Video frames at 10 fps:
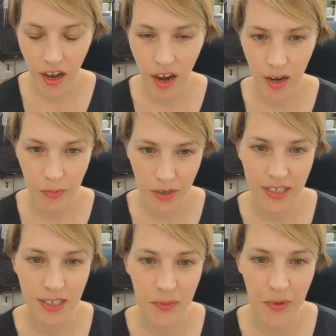are
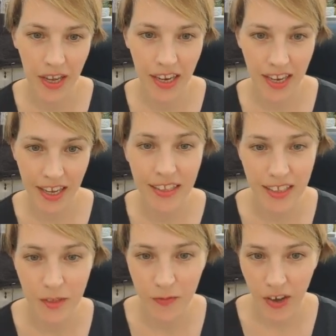participating
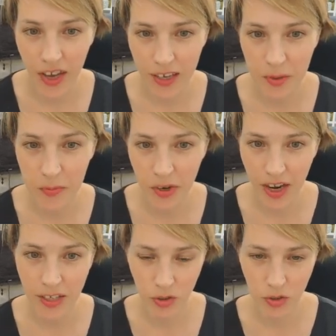in this final
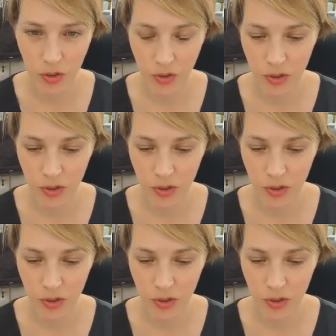prize draw,